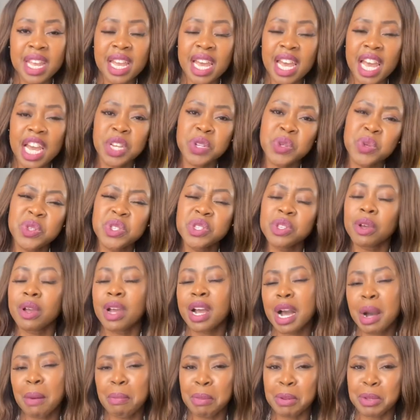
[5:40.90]
And also
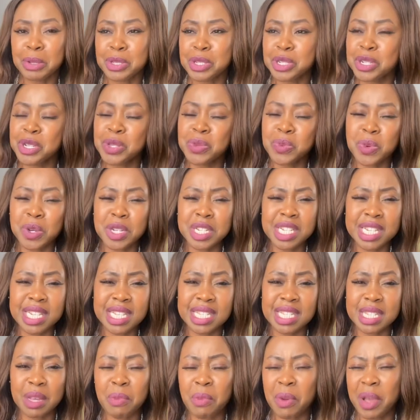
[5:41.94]
couples just wanting
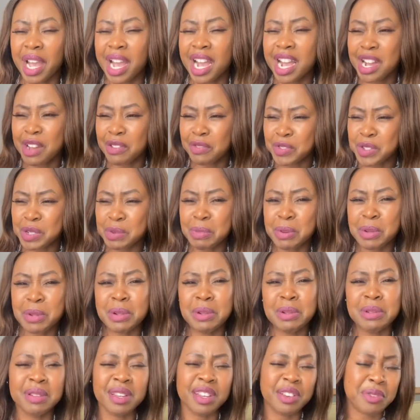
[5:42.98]
somewhere
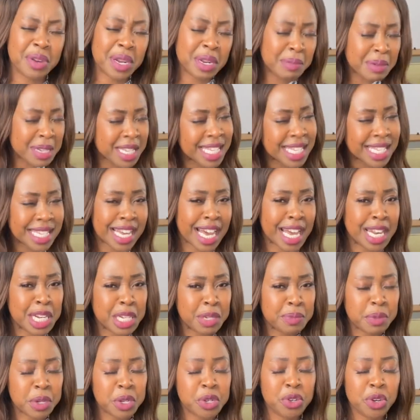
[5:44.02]
comfortable, incredibly
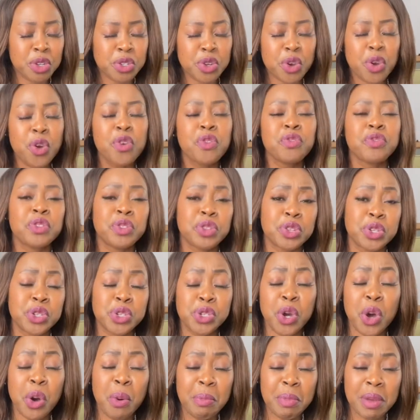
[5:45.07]
stylish, but not over the
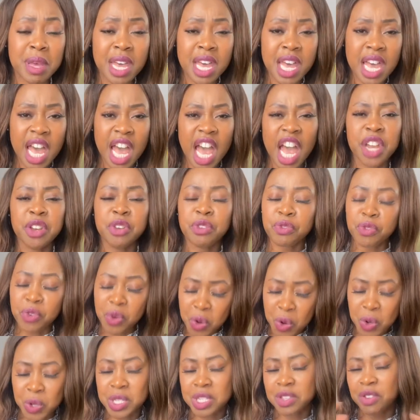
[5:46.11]
top. And of
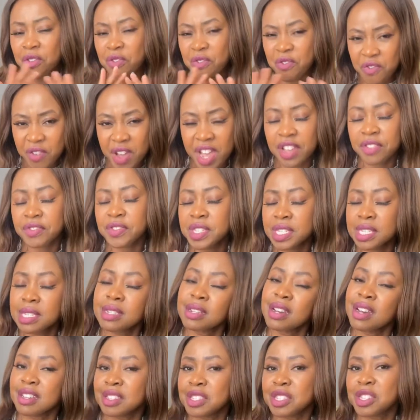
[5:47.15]
course,
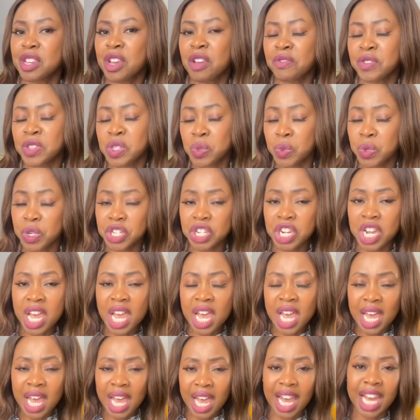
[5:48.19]
five-star service, which
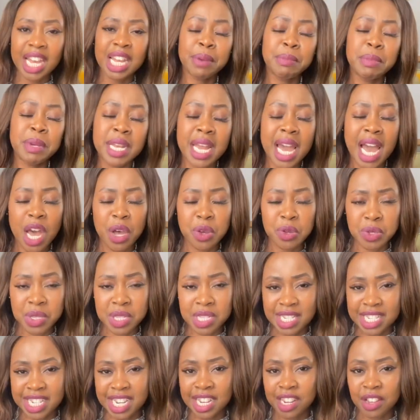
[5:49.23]
Ellerman
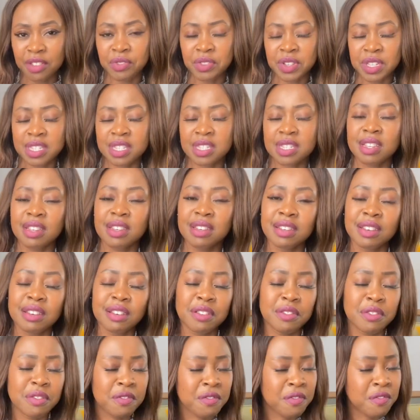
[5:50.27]
House delivers
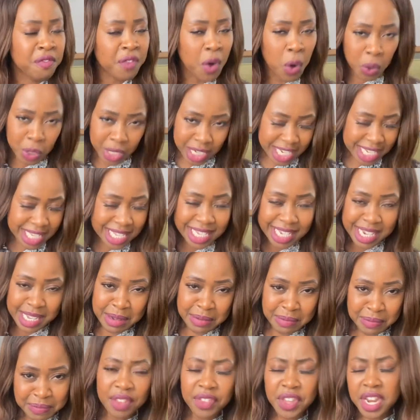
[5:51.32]

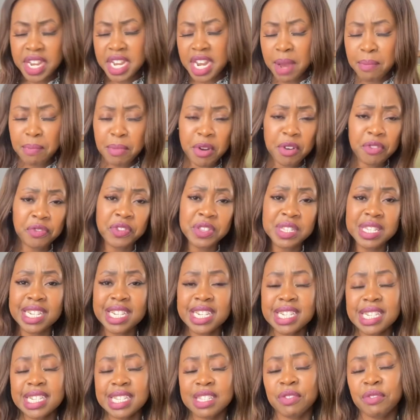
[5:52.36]
faultlessly. There are a number of
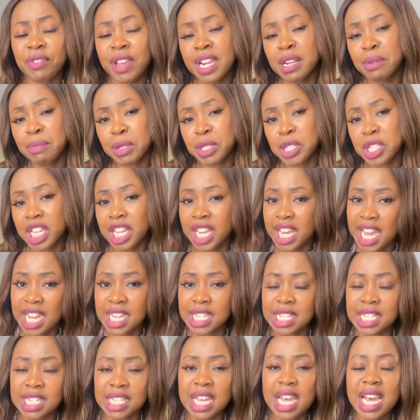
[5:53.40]
facilities available to
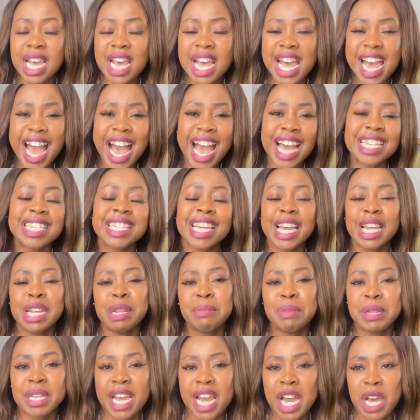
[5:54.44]
guests at
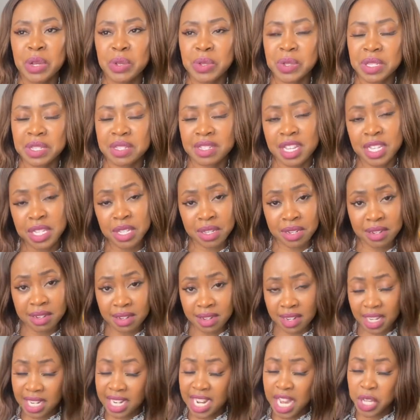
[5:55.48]
Ellerman House. There's
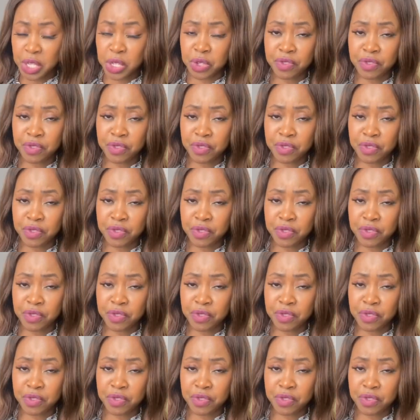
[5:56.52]
an in-house